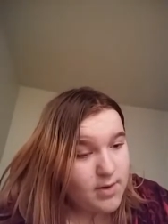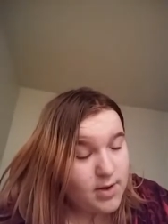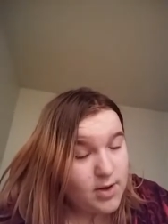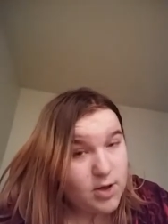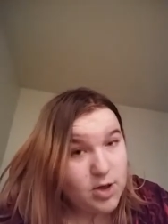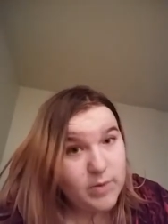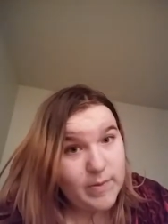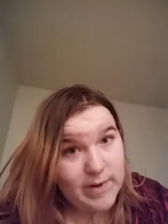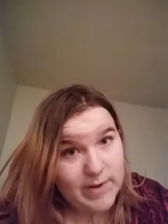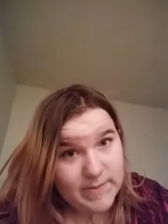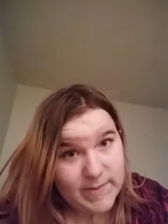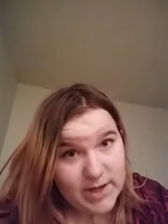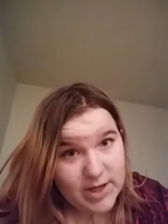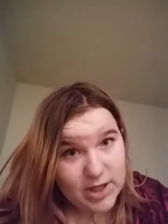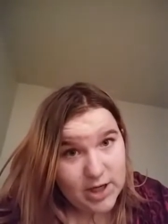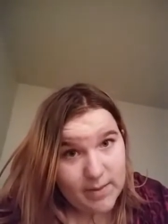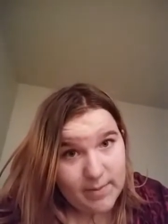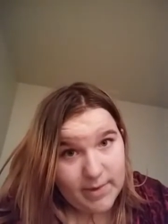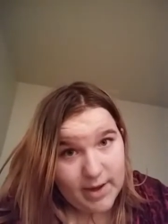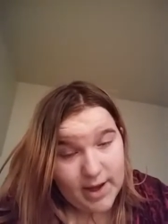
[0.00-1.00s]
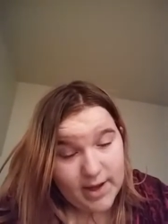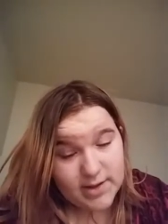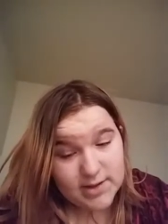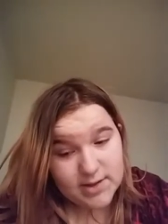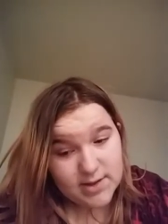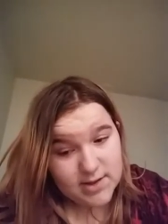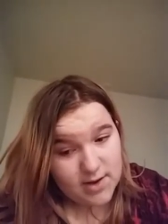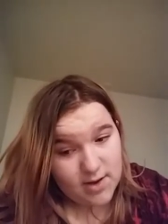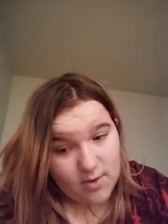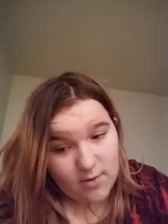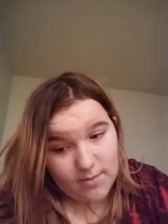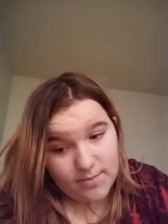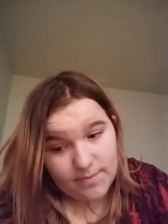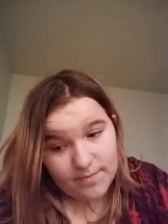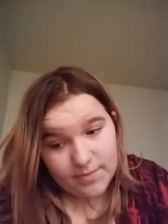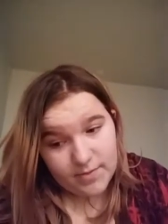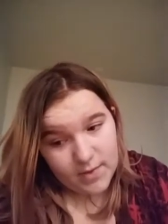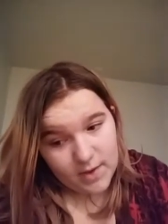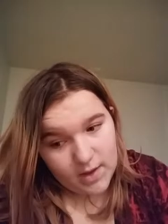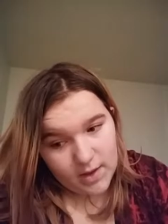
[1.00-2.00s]
YouTube is my job, guys. So,
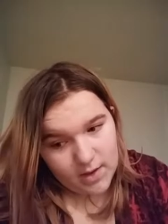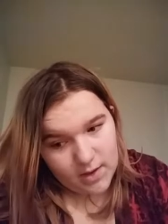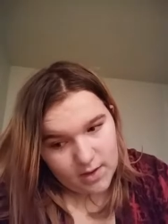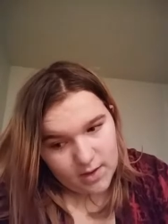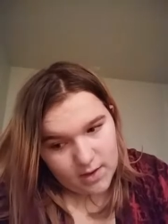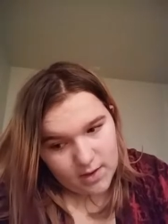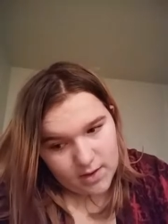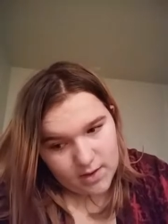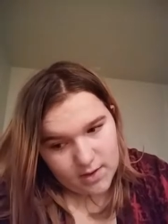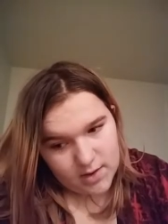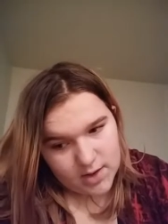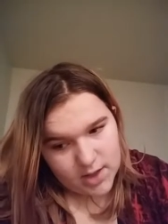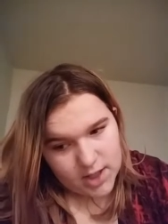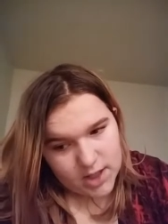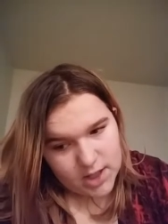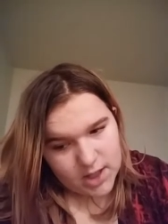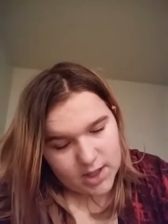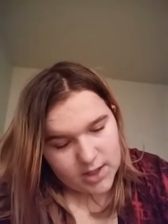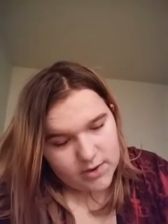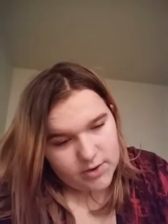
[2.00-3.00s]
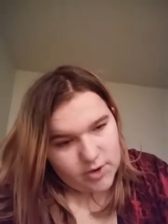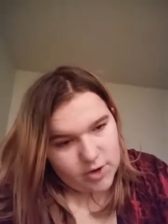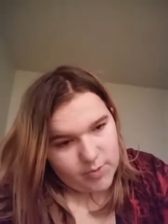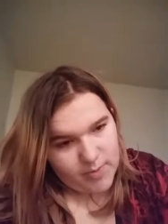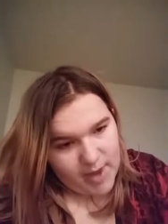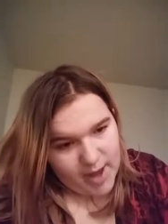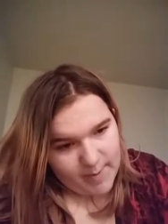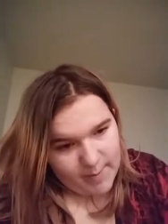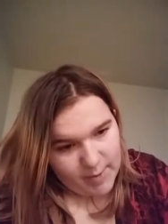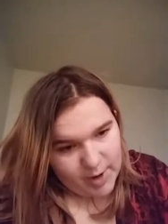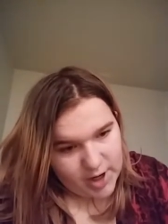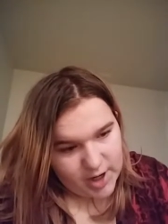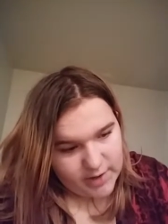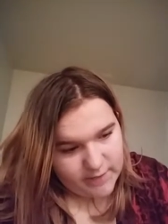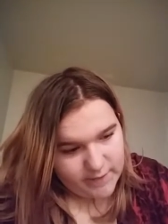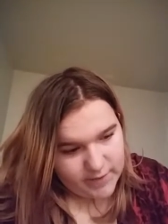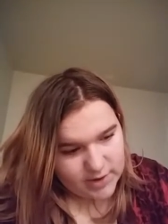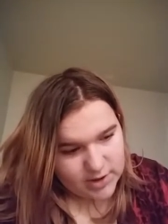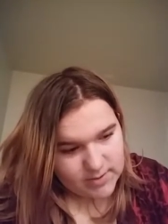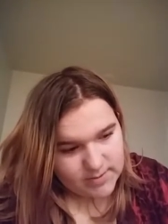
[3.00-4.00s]
because you can make money
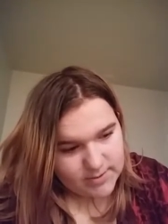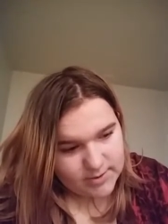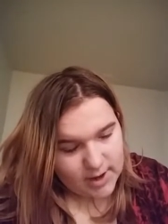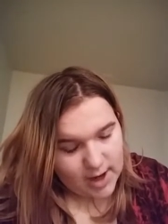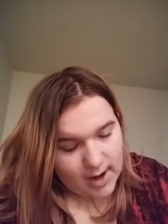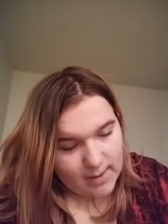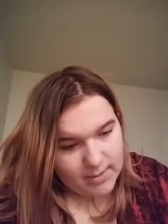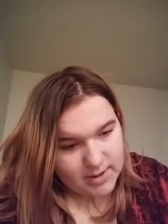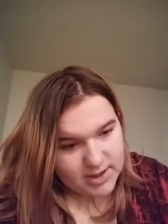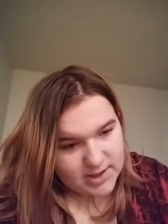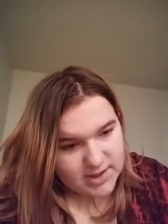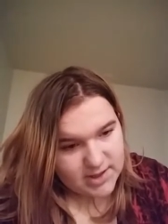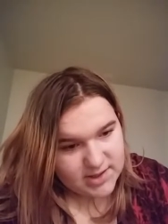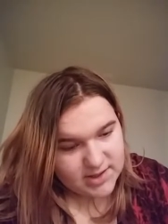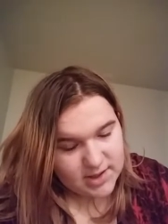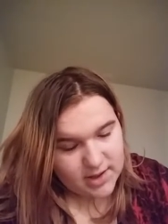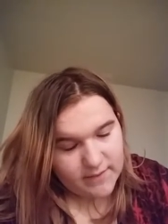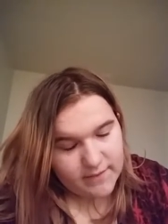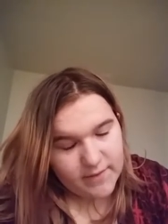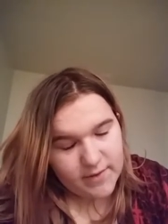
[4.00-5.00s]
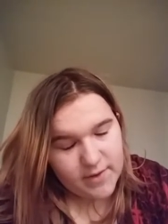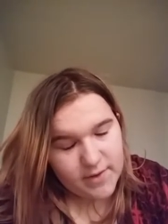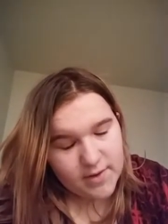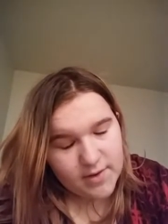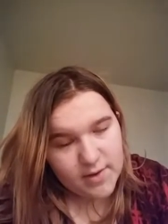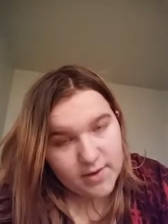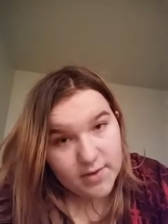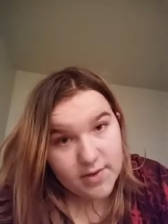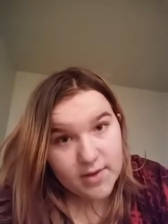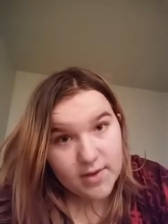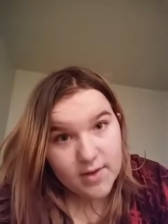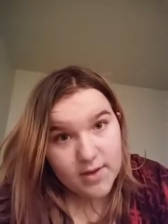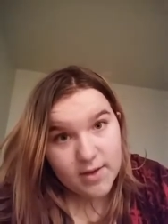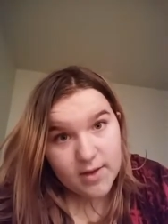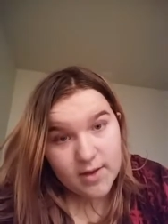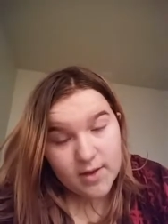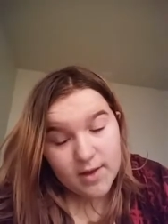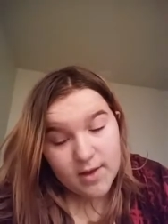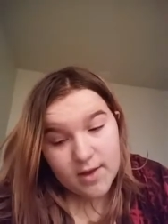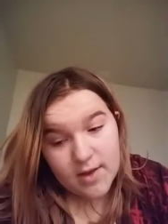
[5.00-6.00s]
for subscribers and stuff.
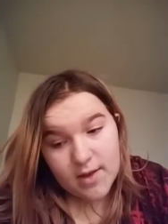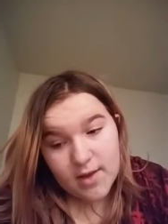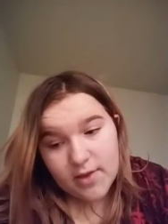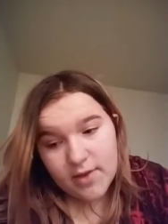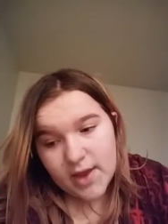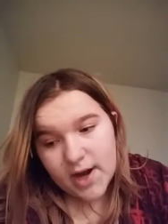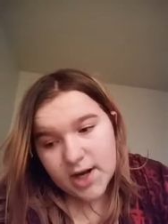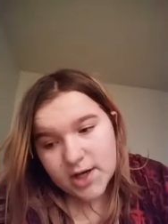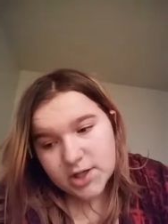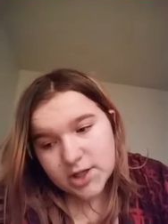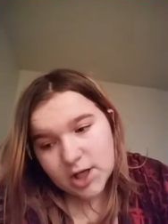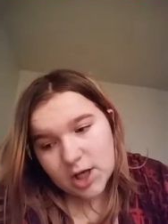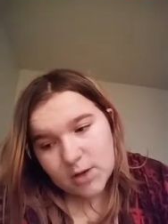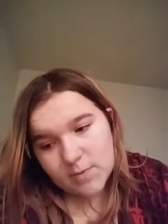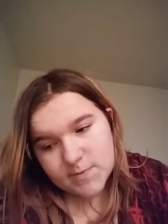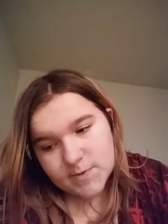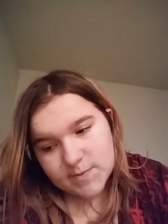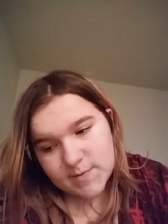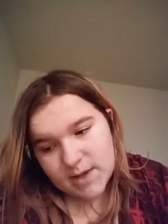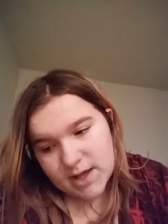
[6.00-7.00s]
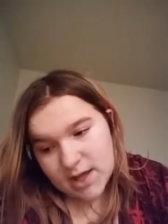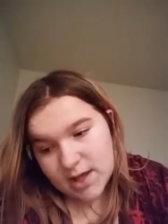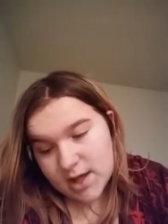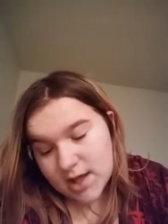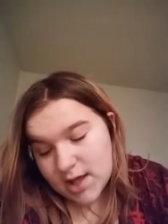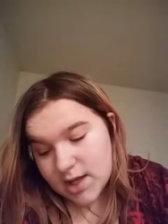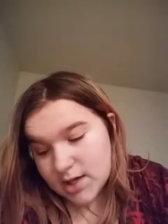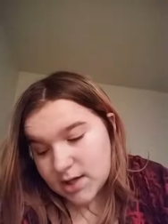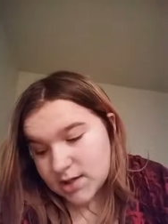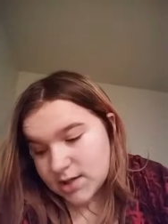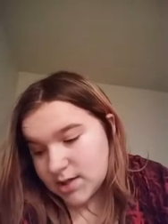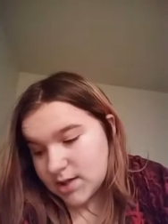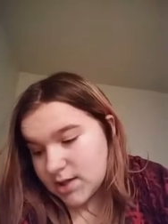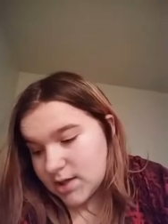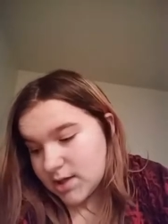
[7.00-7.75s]
That actually helps me. And